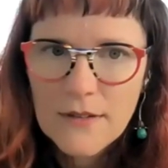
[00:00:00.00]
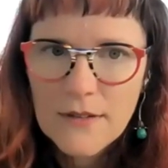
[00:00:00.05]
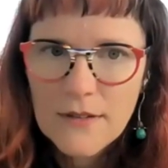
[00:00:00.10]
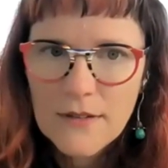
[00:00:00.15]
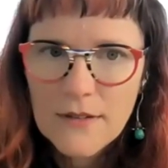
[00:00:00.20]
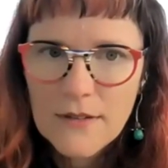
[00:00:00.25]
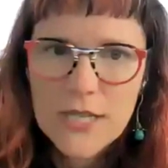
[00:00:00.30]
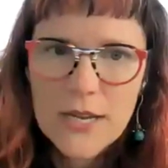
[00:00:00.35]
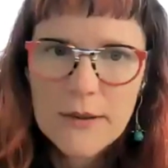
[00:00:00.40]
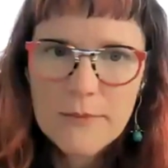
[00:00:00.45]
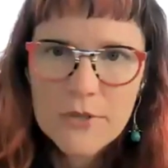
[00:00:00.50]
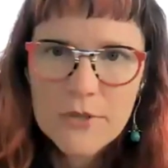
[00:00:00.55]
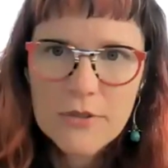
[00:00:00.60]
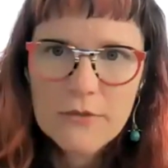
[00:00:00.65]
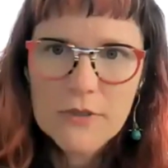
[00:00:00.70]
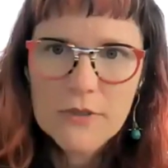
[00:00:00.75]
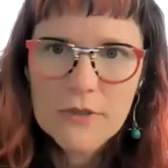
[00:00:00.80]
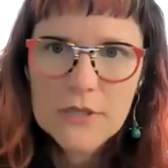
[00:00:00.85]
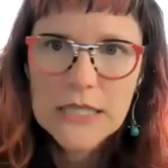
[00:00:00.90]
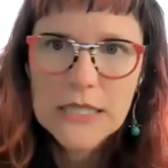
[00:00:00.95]
More time to
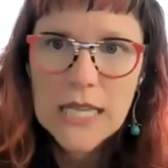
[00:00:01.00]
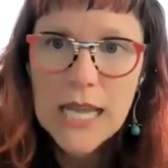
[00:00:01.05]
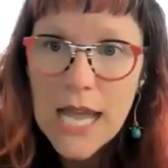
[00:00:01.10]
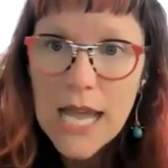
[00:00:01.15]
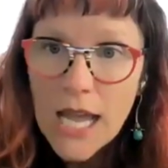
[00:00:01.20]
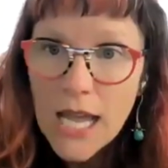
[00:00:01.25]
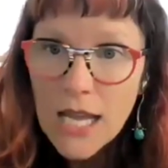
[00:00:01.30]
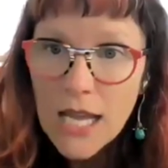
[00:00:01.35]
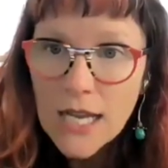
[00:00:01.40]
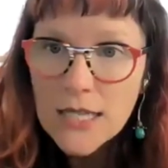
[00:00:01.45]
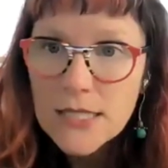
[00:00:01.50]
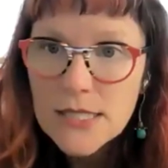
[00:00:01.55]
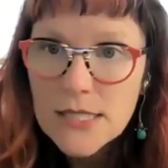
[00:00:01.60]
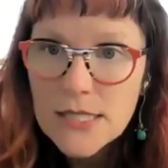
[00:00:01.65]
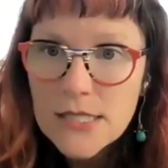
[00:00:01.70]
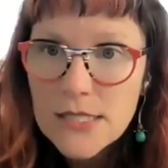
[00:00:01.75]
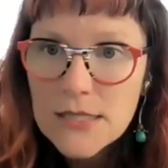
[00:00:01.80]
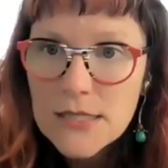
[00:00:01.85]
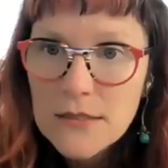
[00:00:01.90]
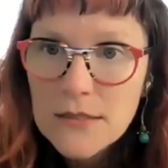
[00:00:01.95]
relax,
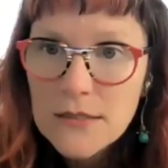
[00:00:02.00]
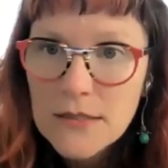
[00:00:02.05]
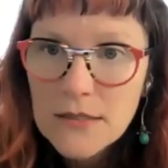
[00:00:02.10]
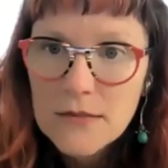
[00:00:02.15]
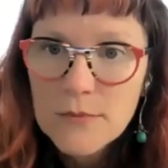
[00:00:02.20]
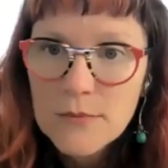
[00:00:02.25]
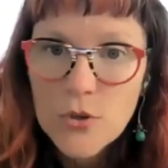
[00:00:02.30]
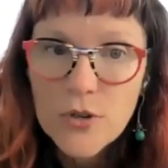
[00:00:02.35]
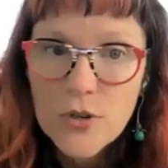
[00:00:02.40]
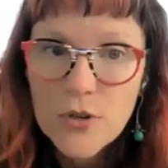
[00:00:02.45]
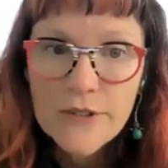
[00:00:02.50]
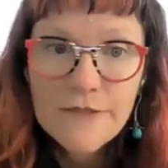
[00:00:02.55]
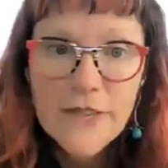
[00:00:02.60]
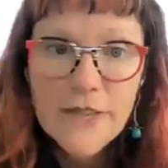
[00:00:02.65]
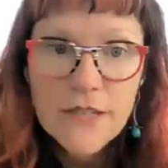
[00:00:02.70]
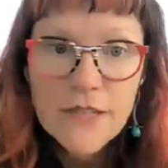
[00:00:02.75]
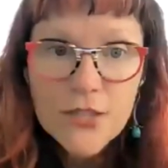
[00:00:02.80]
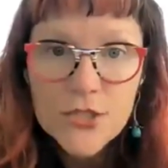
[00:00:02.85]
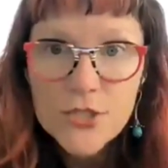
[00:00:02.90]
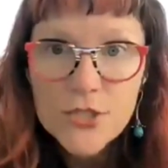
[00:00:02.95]
more
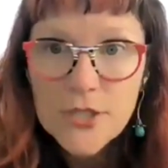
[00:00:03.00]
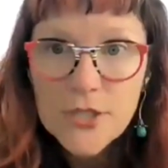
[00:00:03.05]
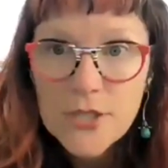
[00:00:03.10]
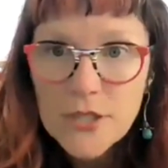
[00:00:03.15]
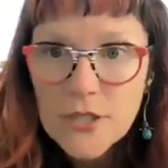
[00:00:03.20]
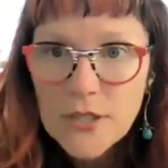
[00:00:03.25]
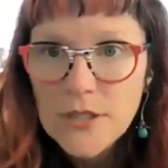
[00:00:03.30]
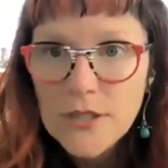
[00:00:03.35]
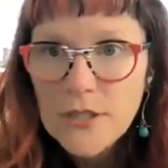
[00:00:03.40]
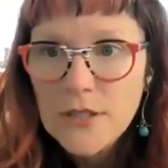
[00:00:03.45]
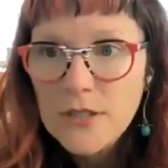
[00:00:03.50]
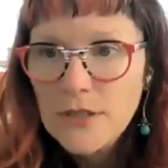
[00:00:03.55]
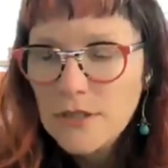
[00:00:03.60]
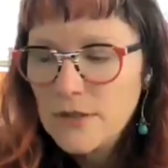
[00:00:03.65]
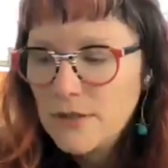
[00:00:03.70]
adventure,